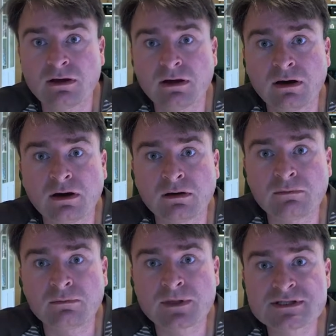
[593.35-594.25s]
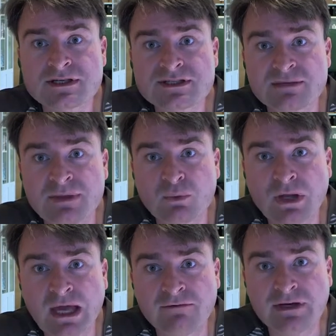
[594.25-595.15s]
the system that we
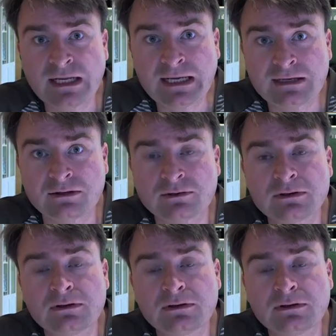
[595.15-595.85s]
have now